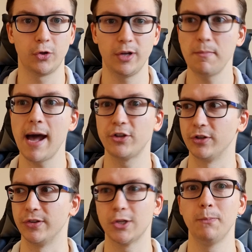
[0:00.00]

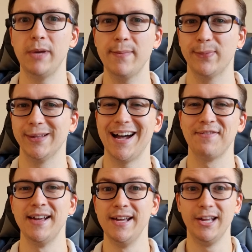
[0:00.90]
imagine, some people have
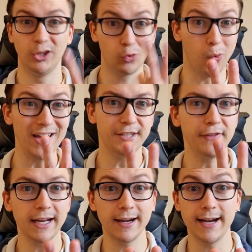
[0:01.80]
twice
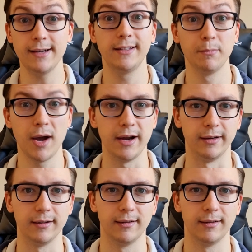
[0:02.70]
thicker hair than mine.